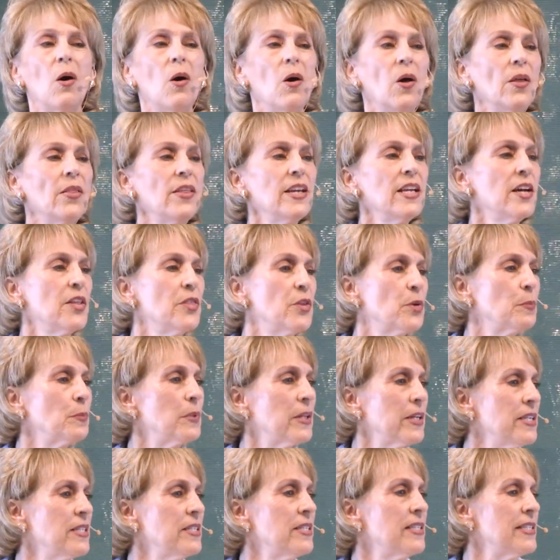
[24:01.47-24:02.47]
all the other
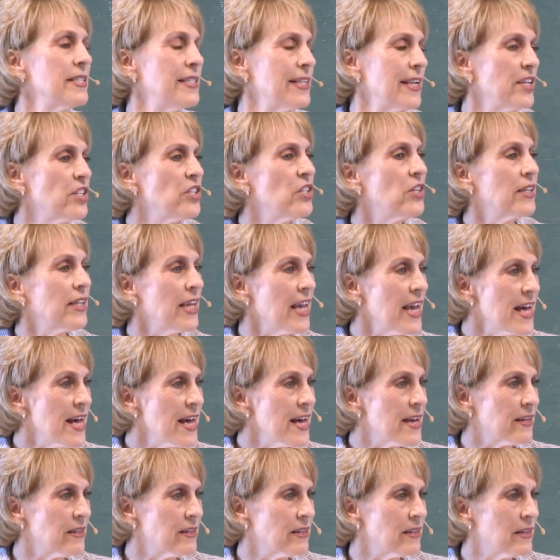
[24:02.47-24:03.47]
places that you
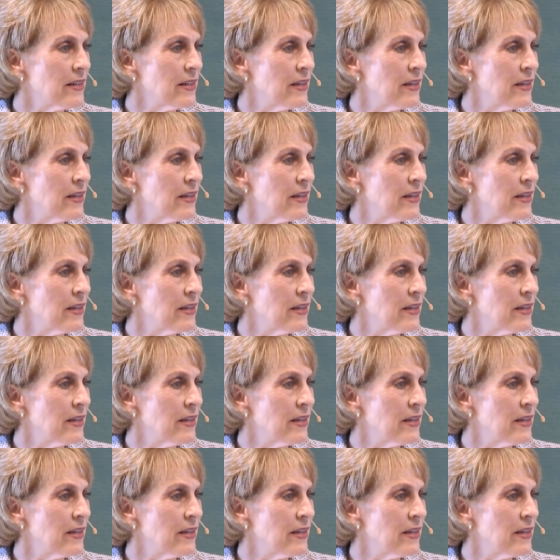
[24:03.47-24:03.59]
can.